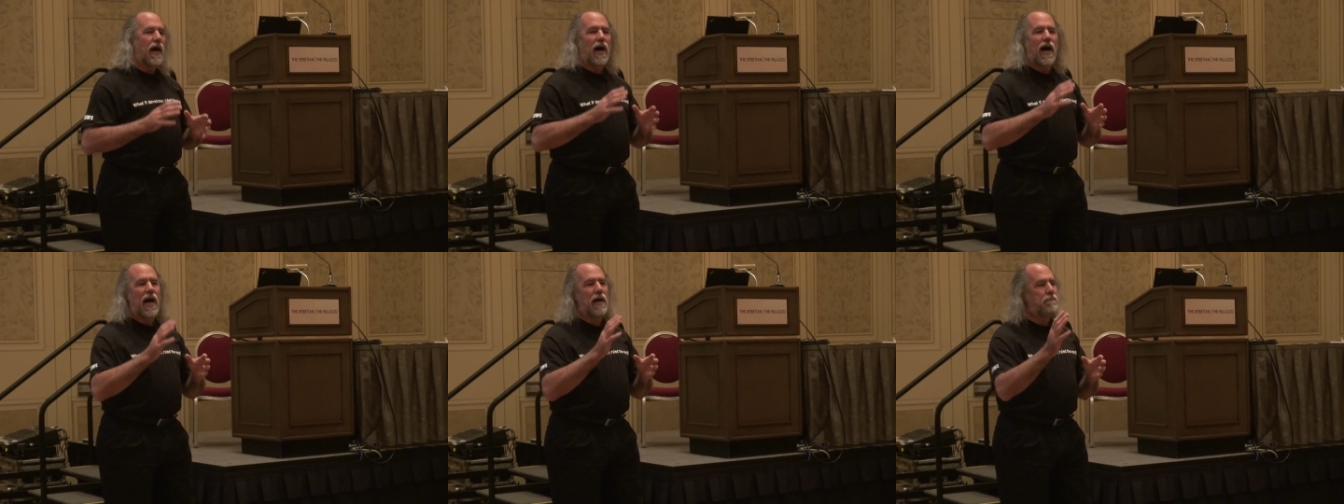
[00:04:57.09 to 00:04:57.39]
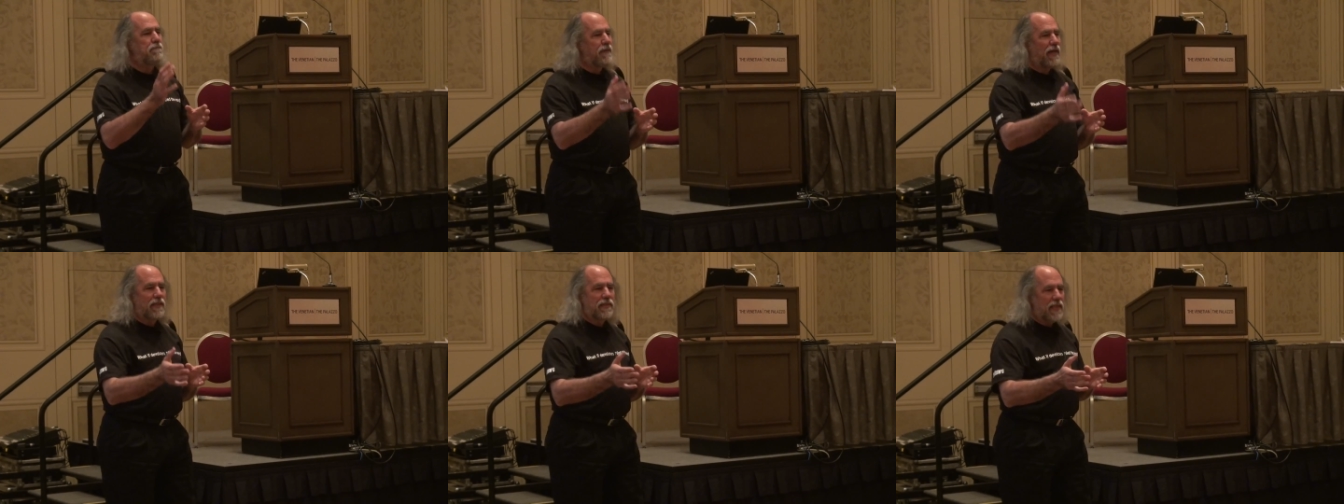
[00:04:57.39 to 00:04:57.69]
I
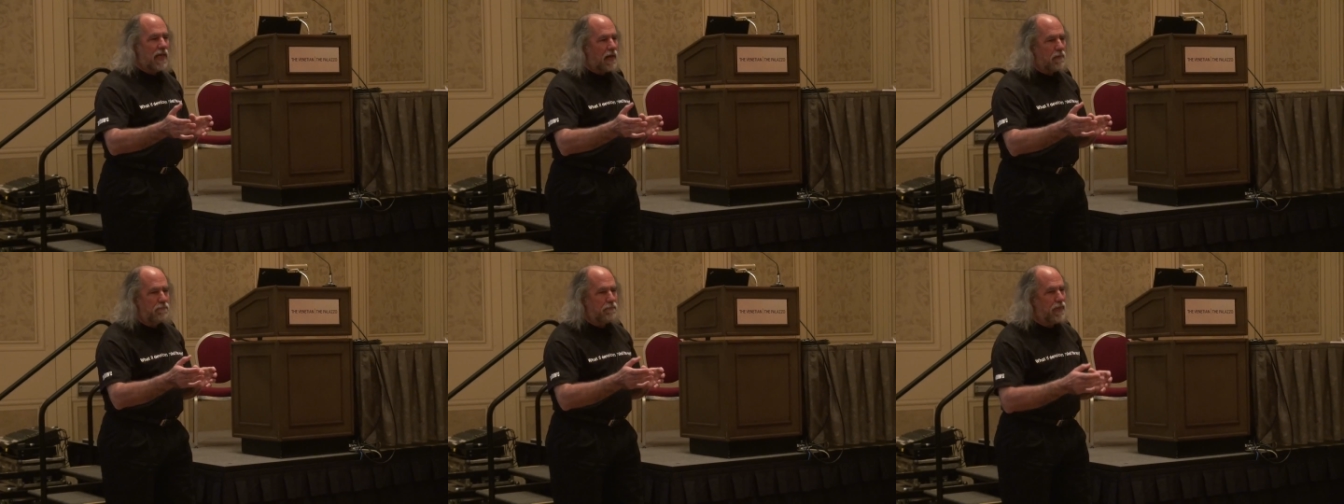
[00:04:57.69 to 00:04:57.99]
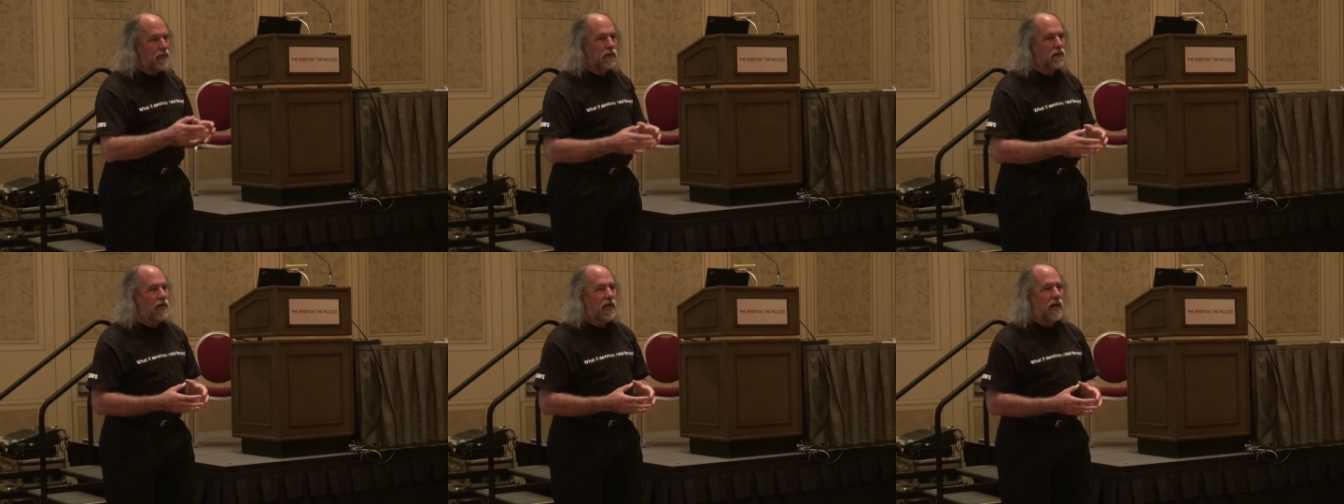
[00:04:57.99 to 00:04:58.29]
bet that
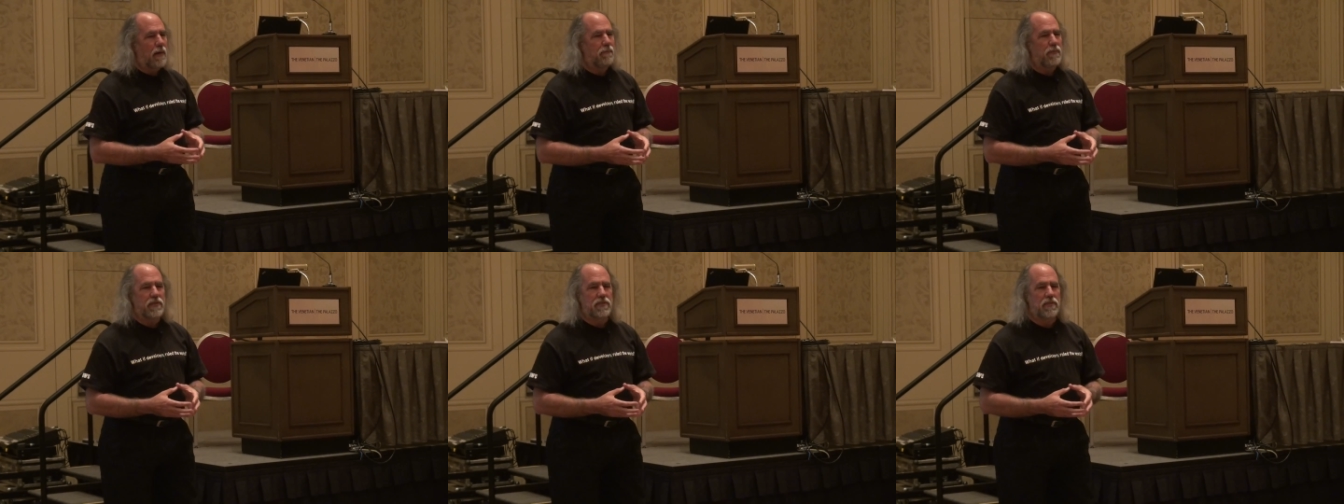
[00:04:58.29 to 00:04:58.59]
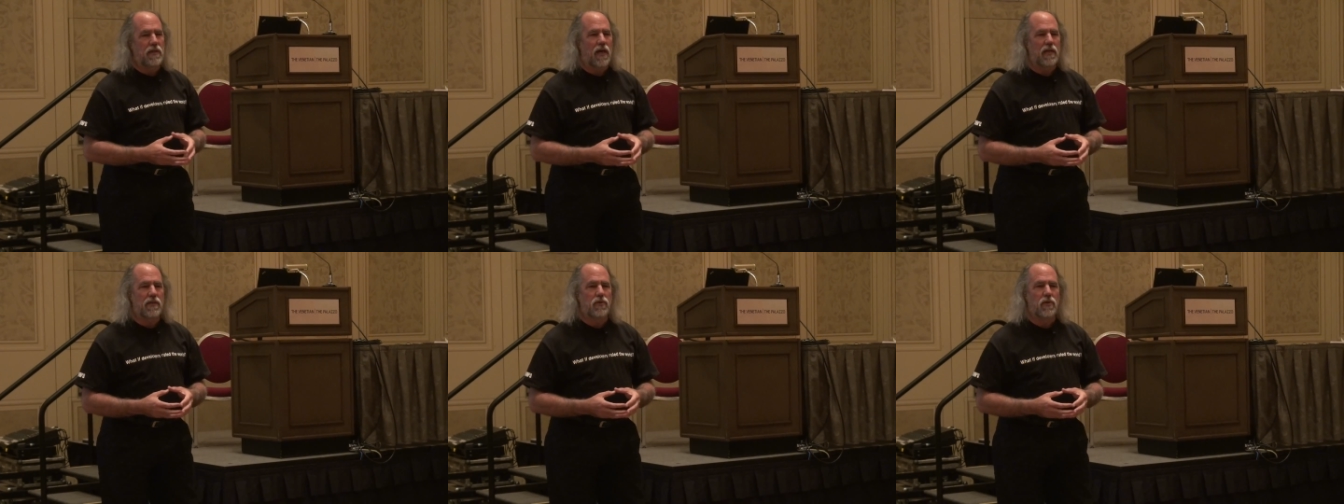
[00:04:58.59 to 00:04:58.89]
Beer Act is
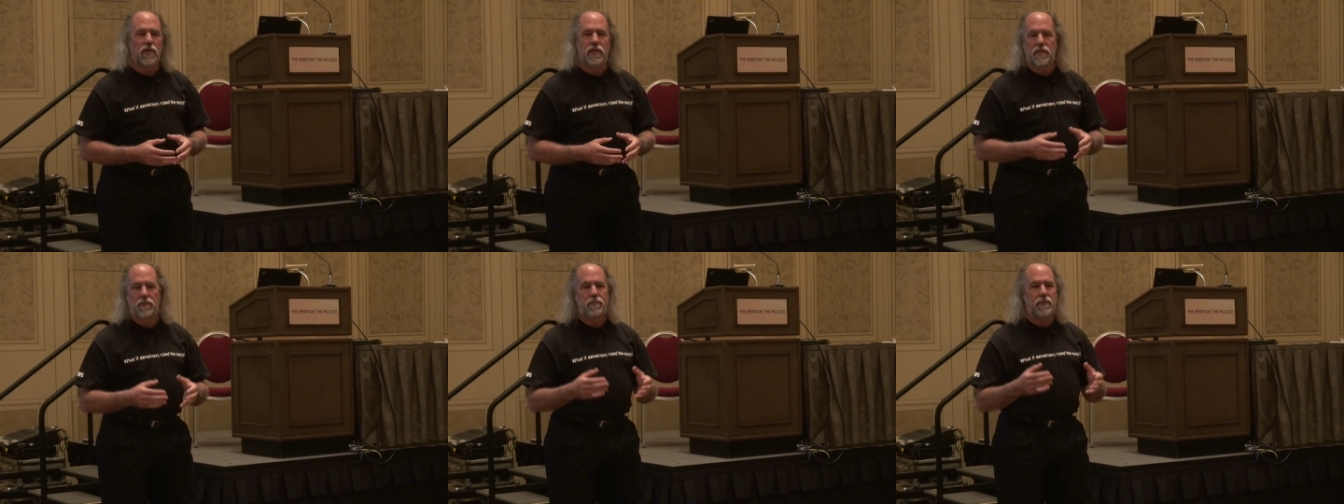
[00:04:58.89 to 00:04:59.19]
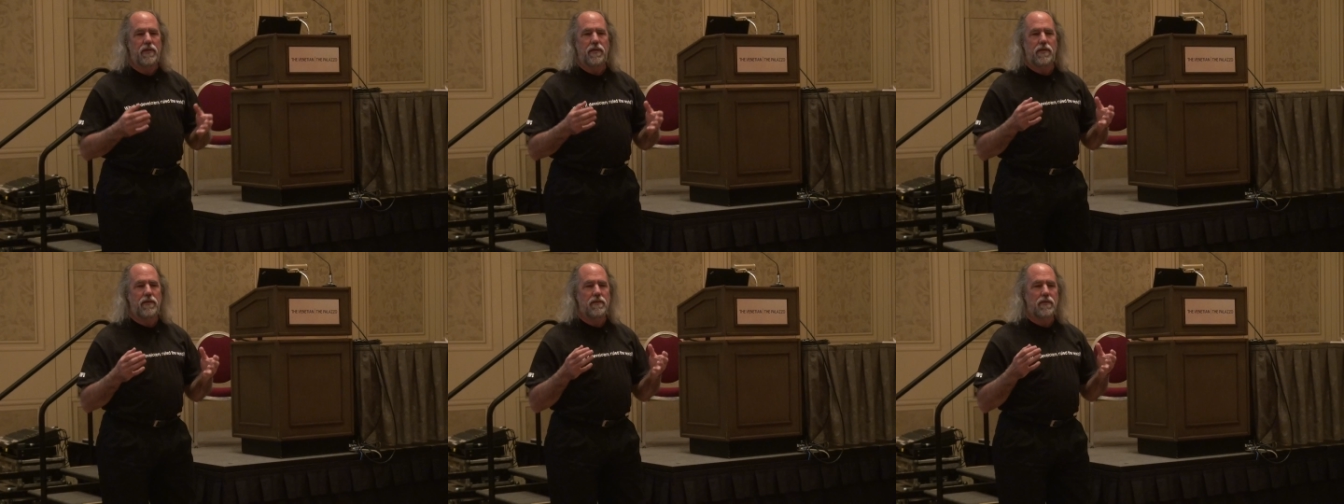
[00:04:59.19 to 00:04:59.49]
not going to
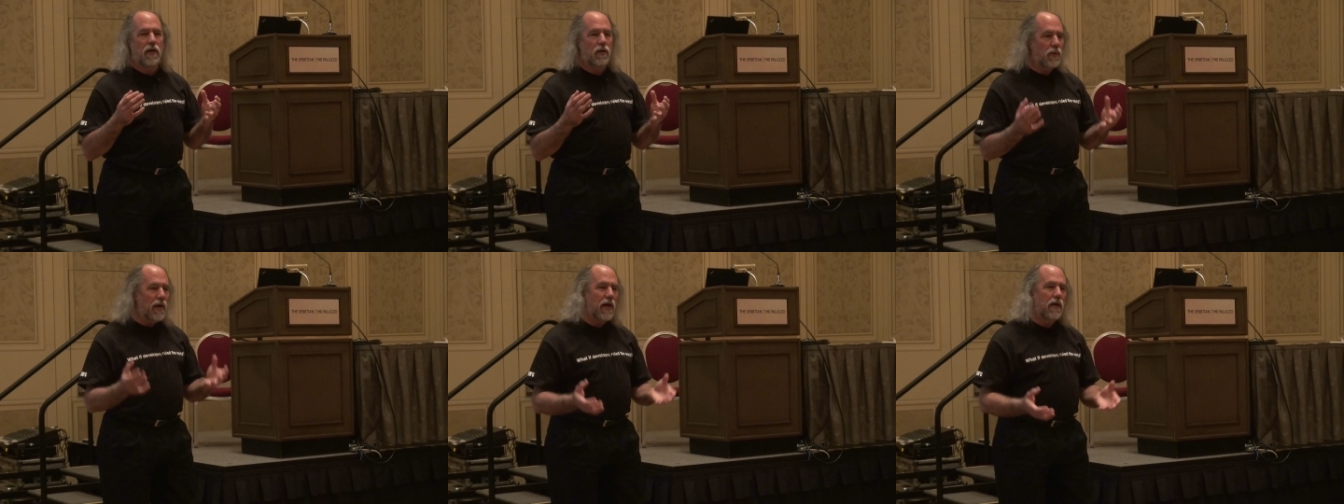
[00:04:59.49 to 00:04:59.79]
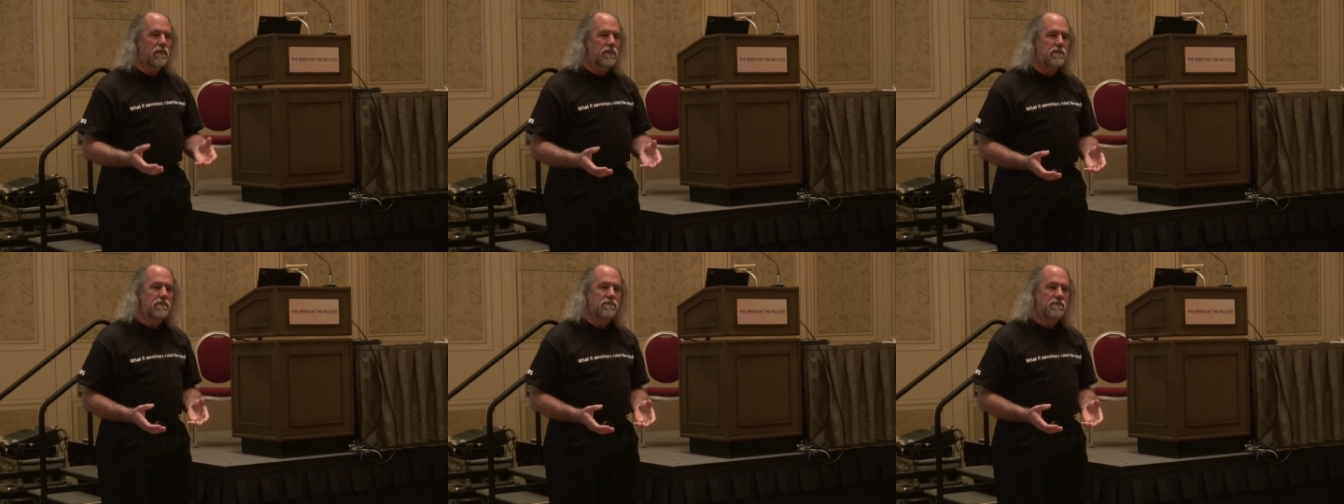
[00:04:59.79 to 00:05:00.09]
be
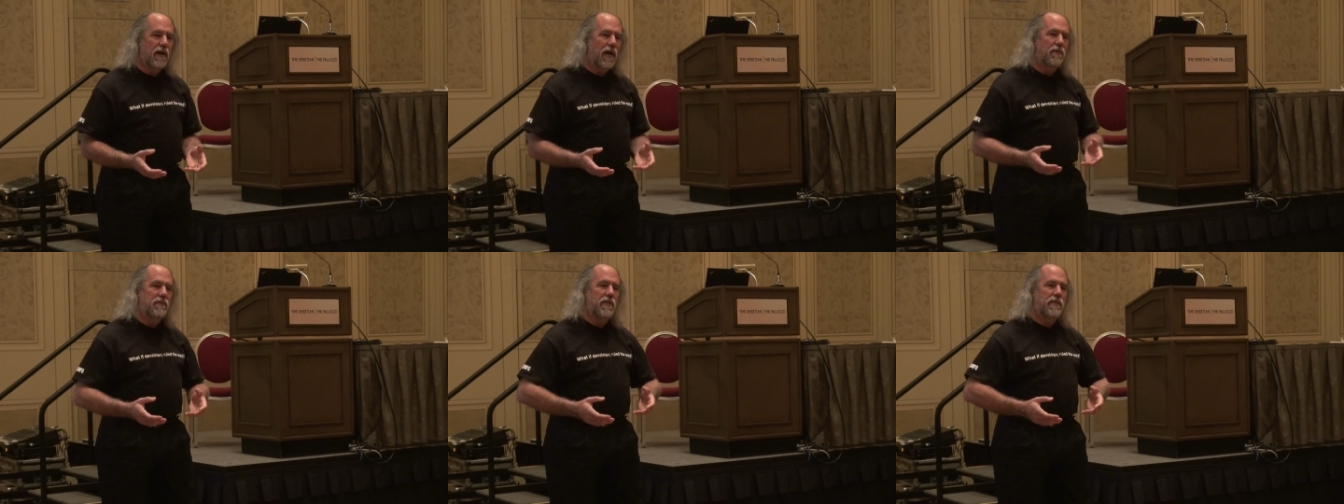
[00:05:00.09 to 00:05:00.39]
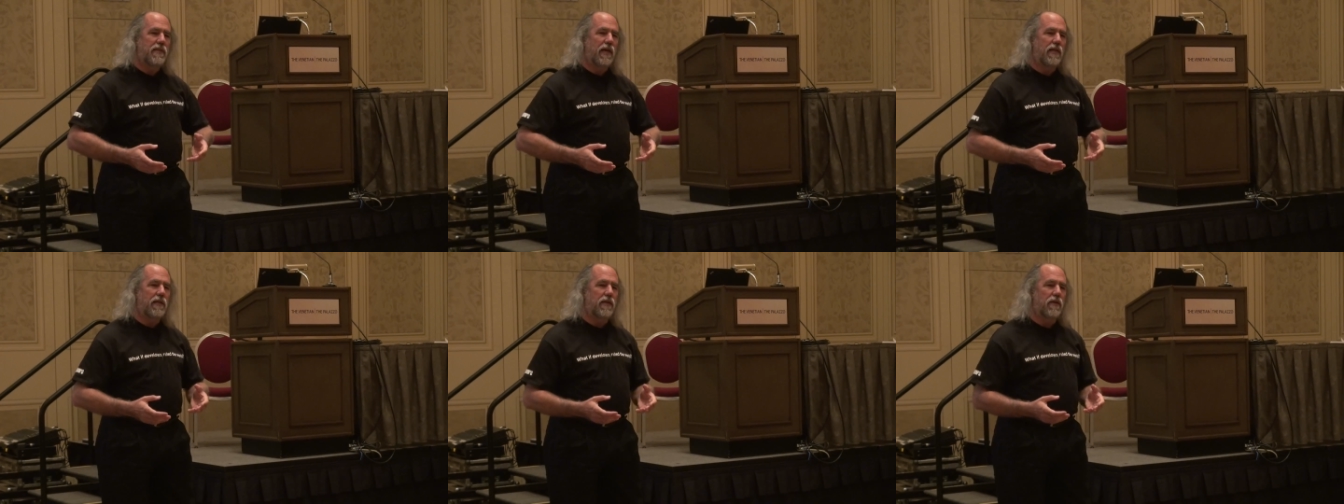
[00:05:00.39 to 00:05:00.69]
around 5
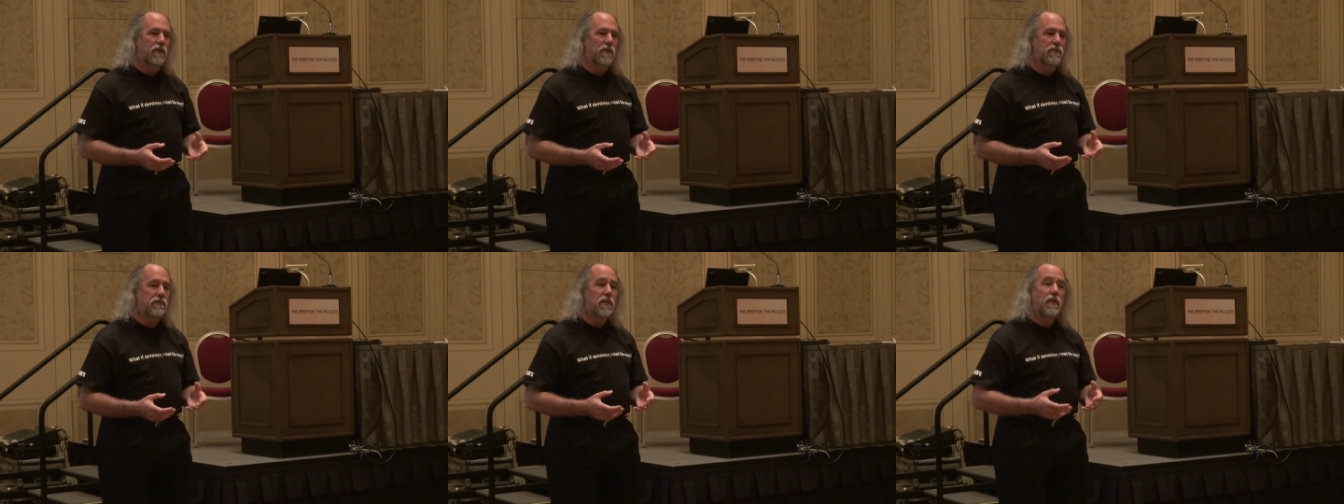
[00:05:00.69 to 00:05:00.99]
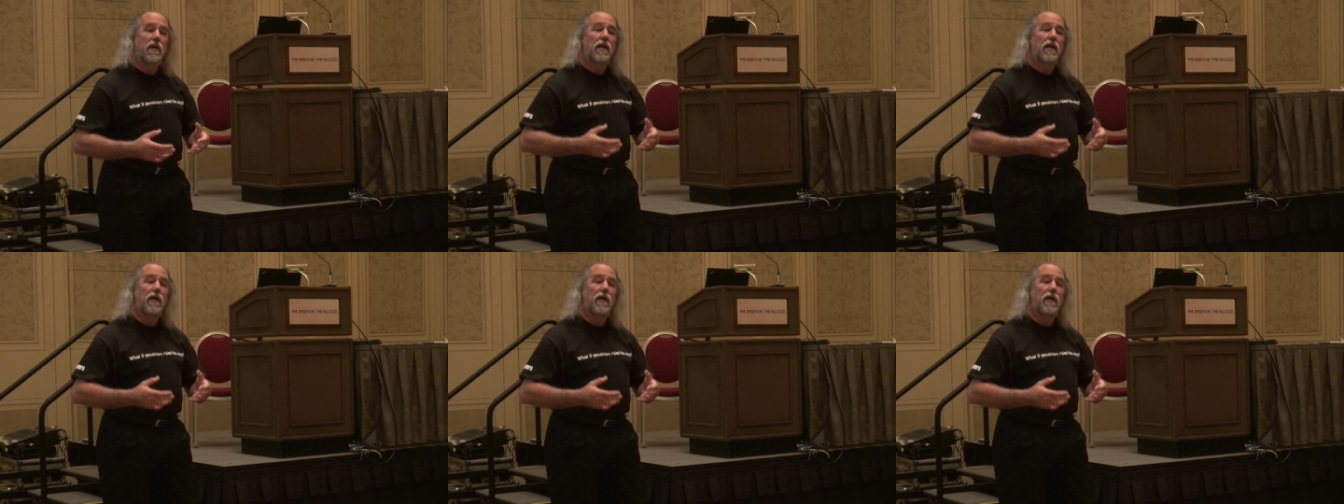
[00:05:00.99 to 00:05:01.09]
to 10 years.